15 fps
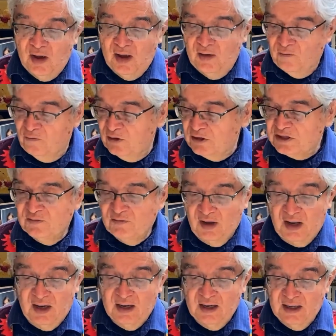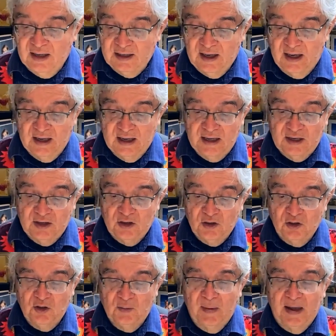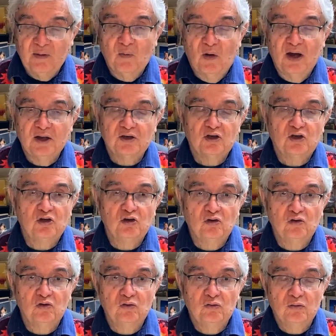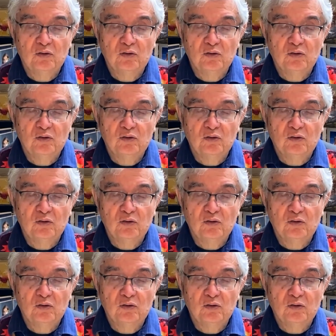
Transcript: first of all, you may want to